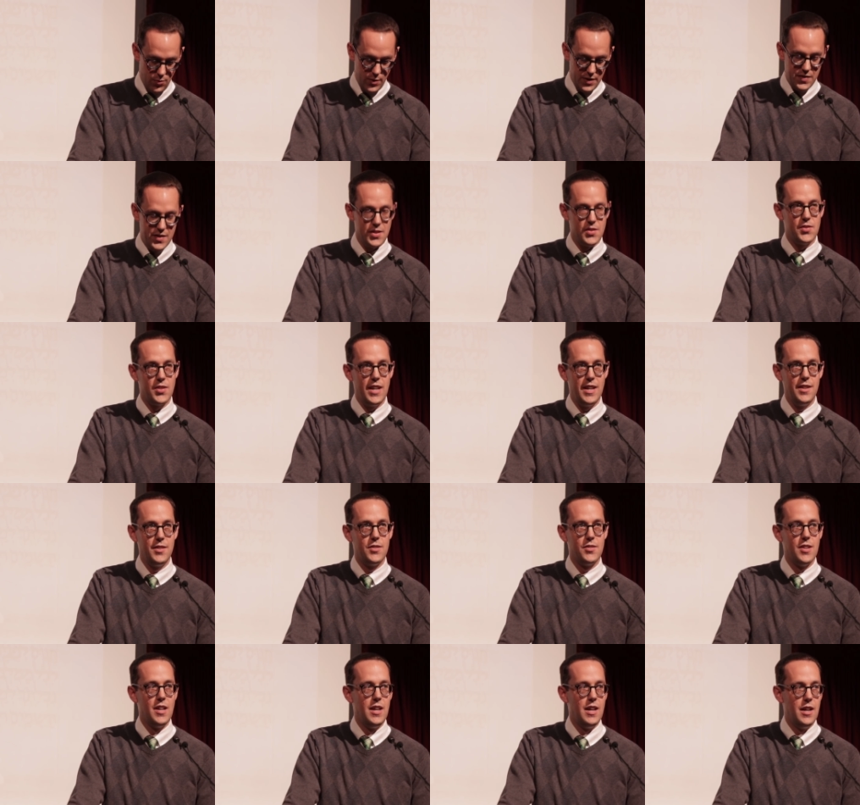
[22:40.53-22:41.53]
with the
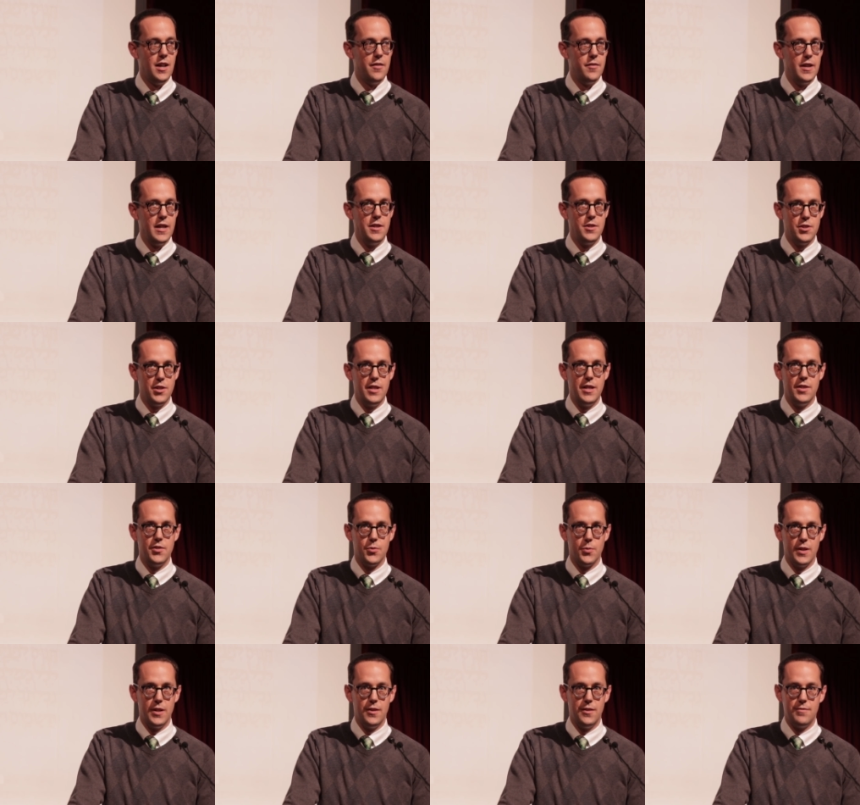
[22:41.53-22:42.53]
saints of ancient
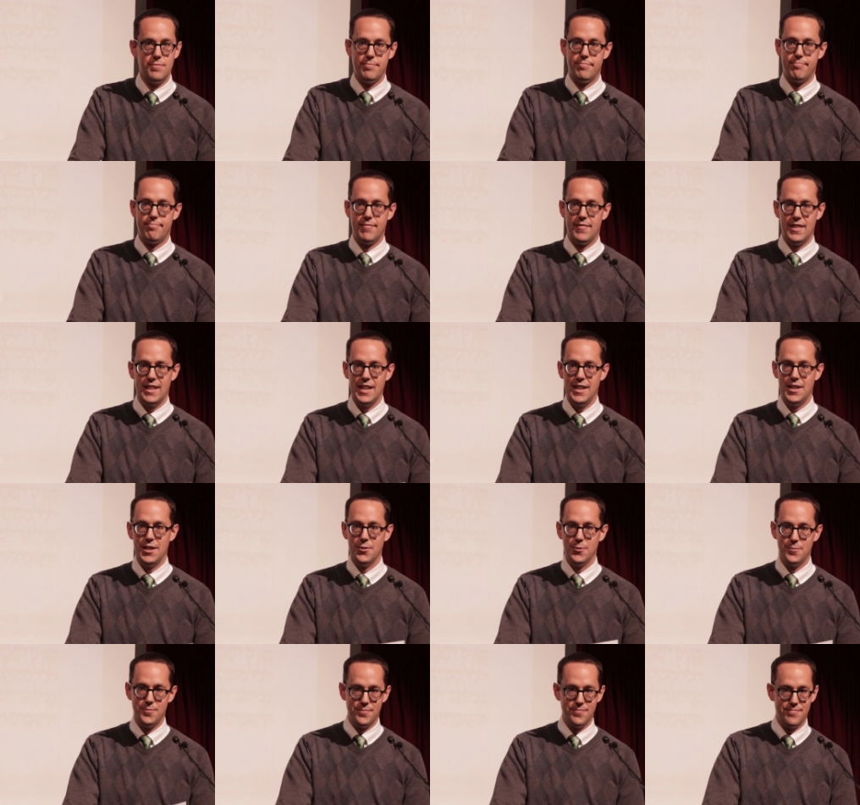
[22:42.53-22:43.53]
Israel.
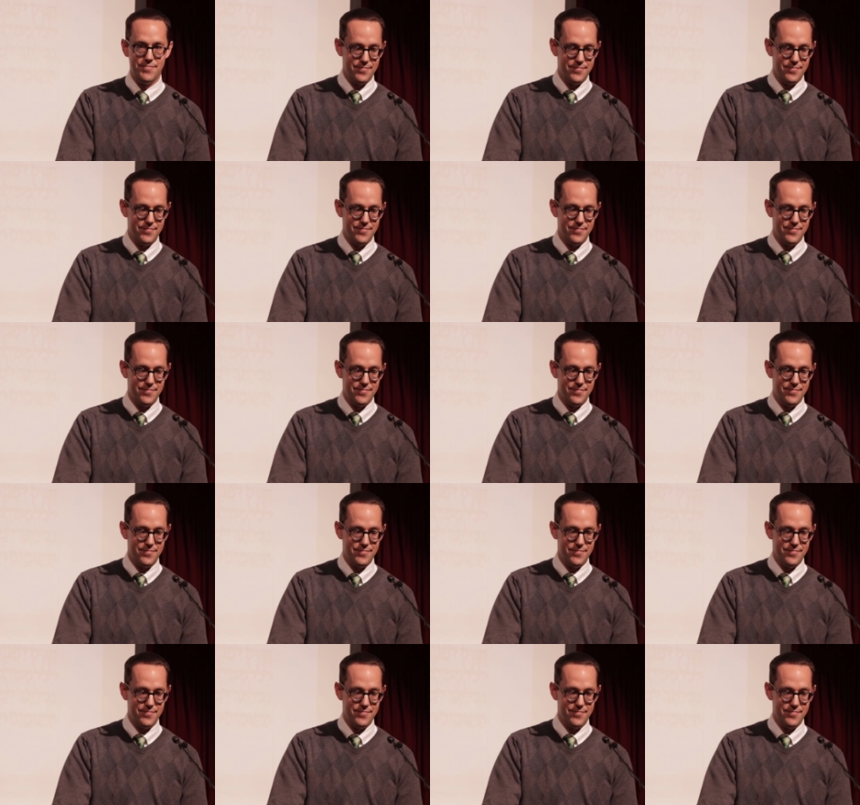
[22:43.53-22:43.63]
Thank you.